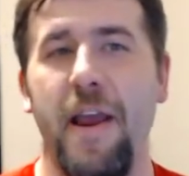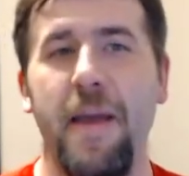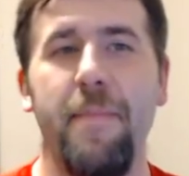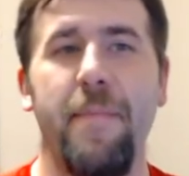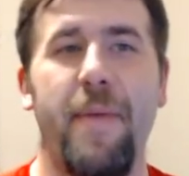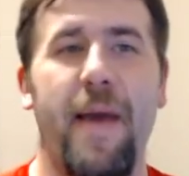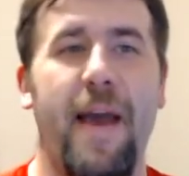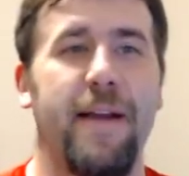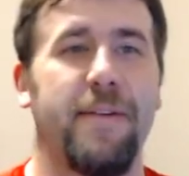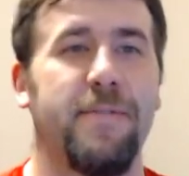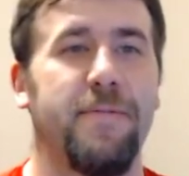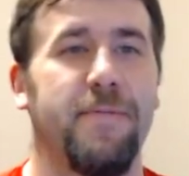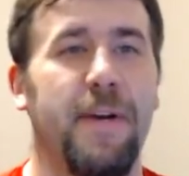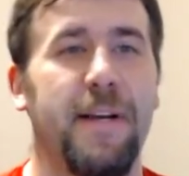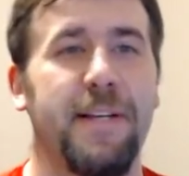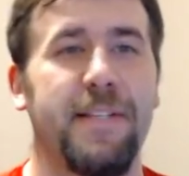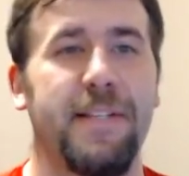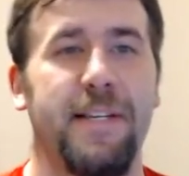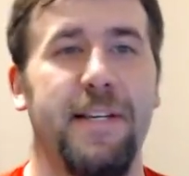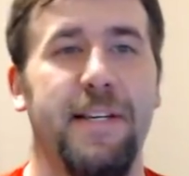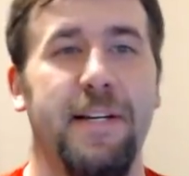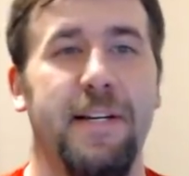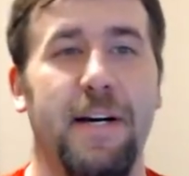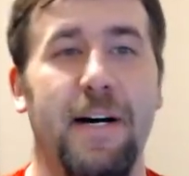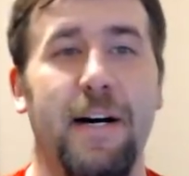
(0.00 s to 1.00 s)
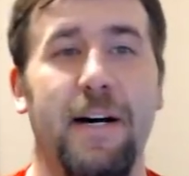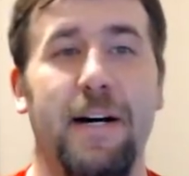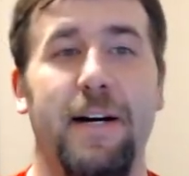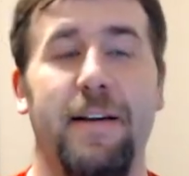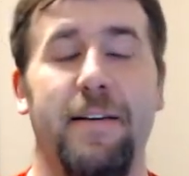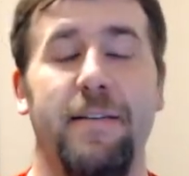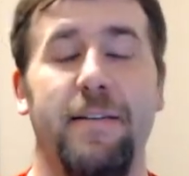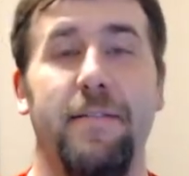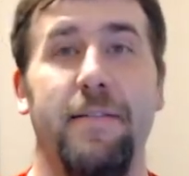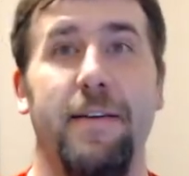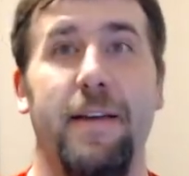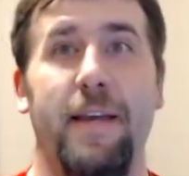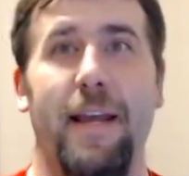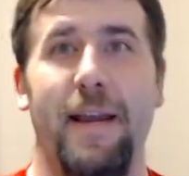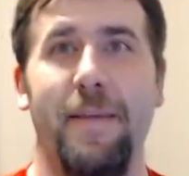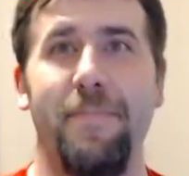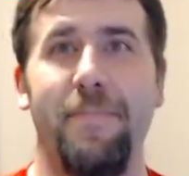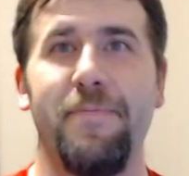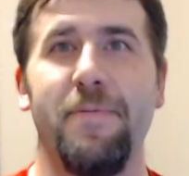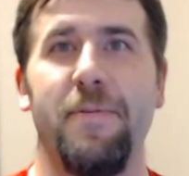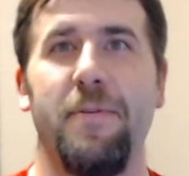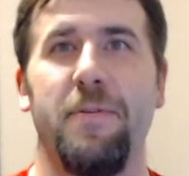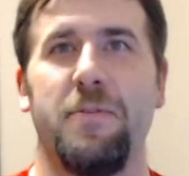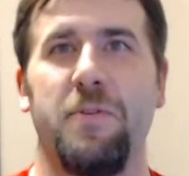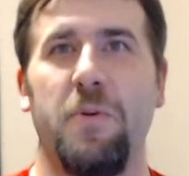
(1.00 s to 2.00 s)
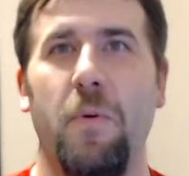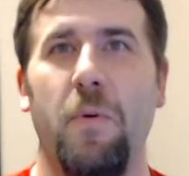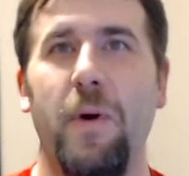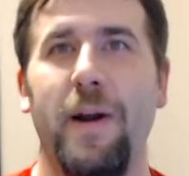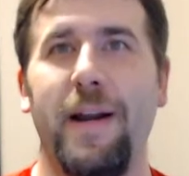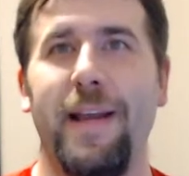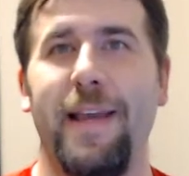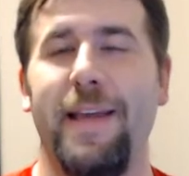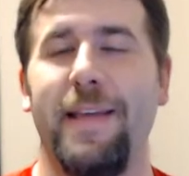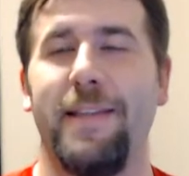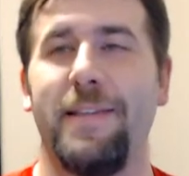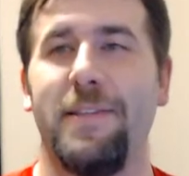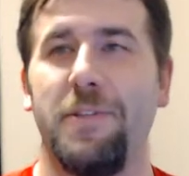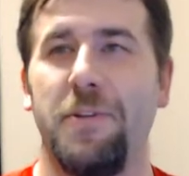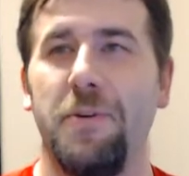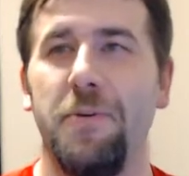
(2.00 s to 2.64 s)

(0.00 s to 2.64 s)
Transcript: Impact Wrestling on April 20th,